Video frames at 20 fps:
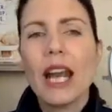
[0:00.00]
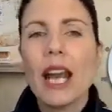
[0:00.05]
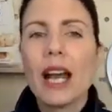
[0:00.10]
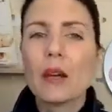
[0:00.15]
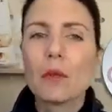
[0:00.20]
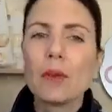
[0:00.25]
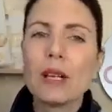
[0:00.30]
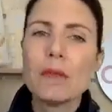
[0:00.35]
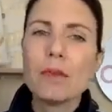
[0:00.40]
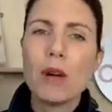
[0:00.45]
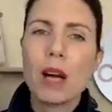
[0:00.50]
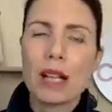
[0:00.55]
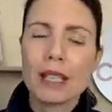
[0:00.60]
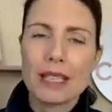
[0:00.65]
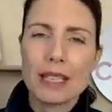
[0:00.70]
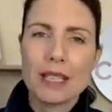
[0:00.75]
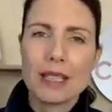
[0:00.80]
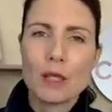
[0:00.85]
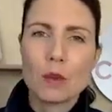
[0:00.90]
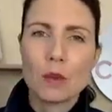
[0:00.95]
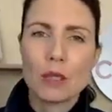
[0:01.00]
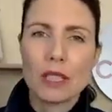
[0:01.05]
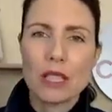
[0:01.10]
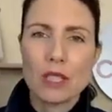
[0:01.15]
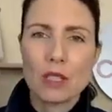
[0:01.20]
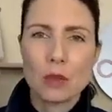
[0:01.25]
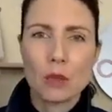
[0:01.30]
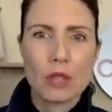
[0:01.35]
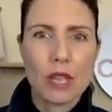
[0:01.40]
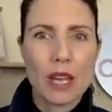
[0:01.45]
And when my kids were
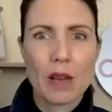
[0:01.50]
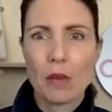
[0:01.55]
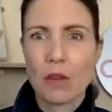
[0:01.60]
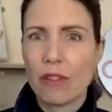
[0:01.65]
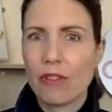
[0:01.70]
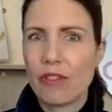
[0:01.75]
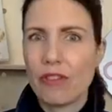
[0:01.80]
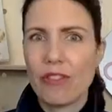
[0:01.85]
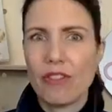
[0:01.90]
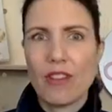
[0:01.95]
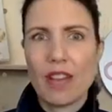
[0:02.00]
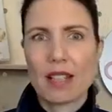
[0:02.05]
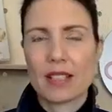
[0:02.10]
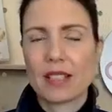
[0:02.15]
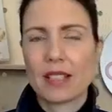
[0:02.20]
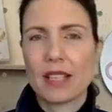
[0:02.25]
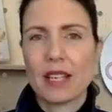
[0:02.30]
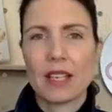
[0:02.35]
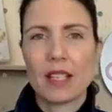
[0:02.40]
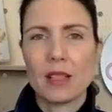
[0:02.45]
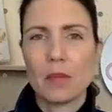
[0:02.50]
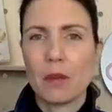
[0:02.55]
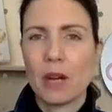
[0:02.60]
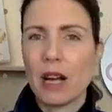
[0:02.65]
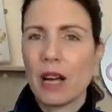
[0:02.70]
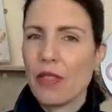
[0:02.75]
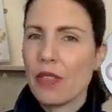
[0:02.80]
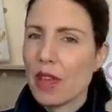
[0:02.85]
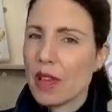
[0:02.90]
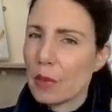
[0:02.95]
little, they were fascinated
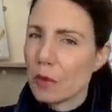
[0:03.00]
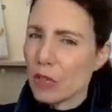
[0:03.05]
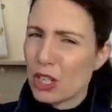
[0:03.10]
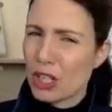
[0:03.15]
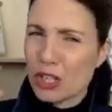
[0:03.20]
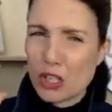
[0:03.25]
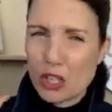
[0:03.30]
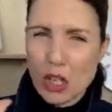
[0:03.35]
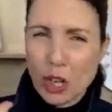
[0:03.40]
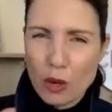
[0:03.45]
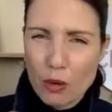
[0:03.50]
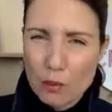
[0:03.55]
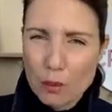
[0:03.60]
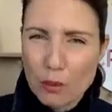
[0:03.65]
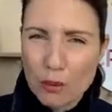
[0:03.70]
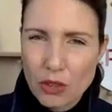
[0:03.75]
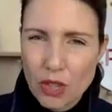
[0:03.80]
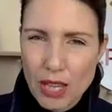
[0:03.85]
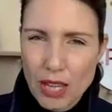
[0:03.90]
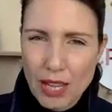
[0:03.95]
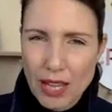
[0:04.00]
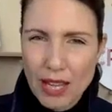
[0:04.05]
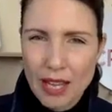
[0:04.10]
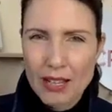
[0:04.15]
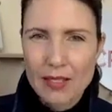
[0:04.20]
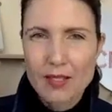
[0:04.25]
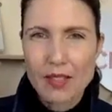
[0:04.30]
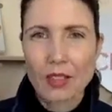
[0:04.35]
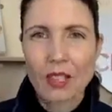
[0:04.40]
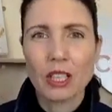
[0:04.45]
by it. They wanted to go and put their
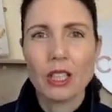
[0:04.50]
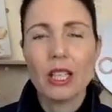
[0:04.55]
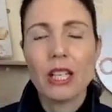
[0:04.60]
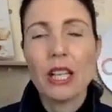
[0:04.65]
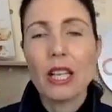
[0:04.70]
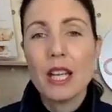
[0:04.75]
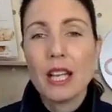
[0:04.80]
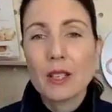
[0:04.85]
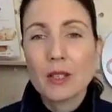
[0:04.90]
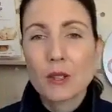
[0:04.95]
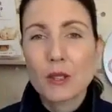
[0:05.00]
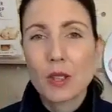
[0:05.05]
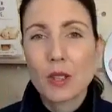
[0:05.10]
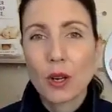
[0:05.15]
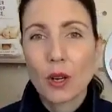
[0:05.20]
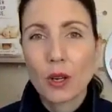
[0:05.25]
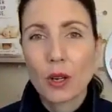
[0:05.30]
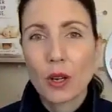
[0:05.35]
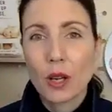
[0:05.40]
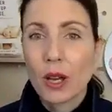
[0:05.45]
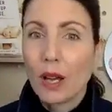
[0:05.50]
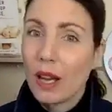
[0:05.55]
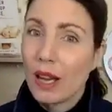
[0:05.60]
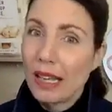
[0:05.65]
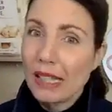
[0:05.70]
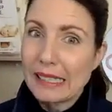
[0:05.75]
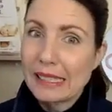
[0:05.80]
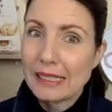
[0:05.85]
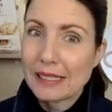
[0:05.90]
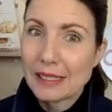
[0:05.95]
hands on it. So
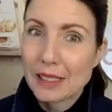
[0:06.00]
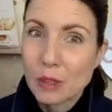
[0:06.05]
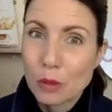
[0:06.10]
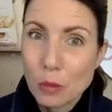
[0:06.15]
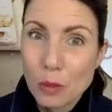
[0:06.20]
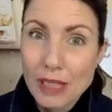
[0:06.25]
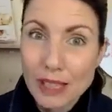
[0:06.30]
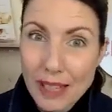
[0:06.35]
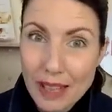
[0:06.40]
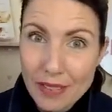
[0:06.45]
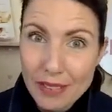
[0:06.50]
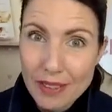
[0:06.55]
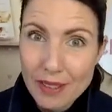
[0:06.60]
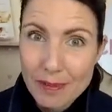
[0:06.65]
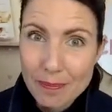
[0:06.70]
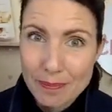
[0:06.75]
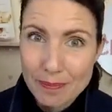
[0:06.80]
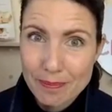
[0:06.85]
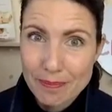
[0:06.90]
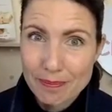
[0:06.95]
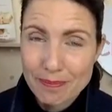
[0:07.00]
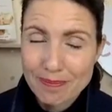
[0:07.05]
we let them.